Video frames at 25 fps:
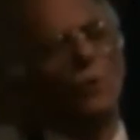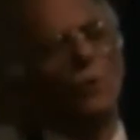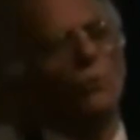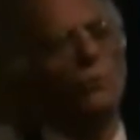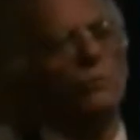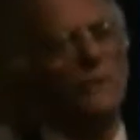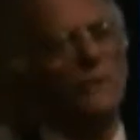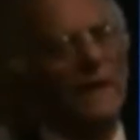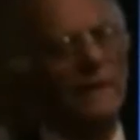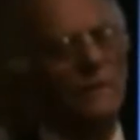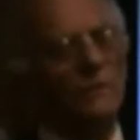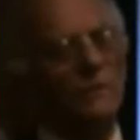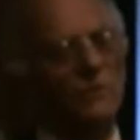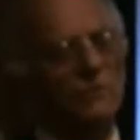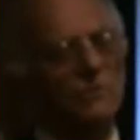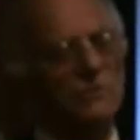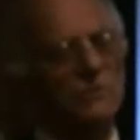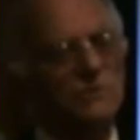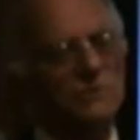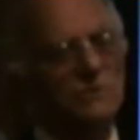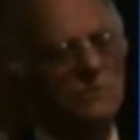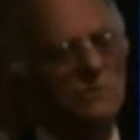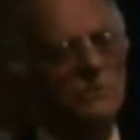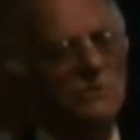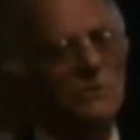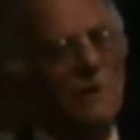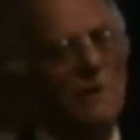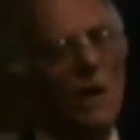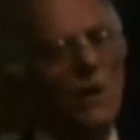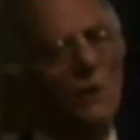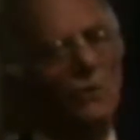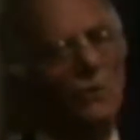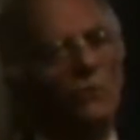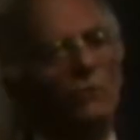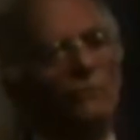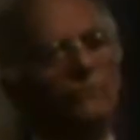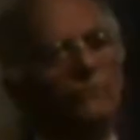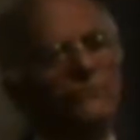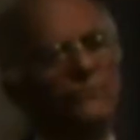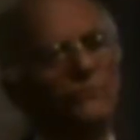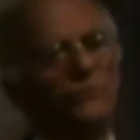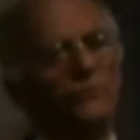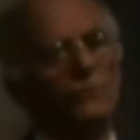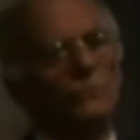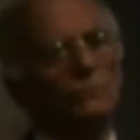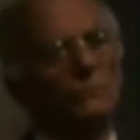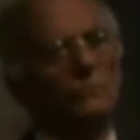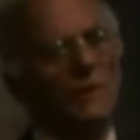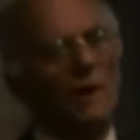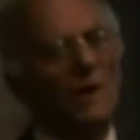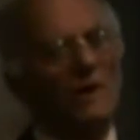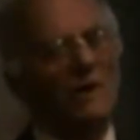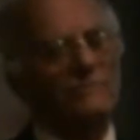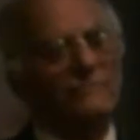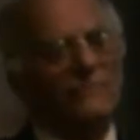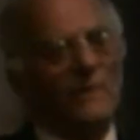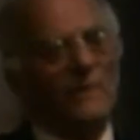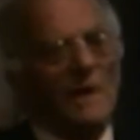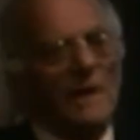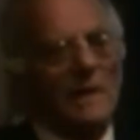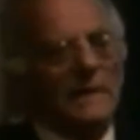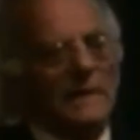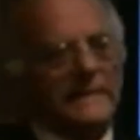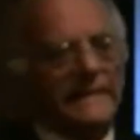all that nonsense, gone through life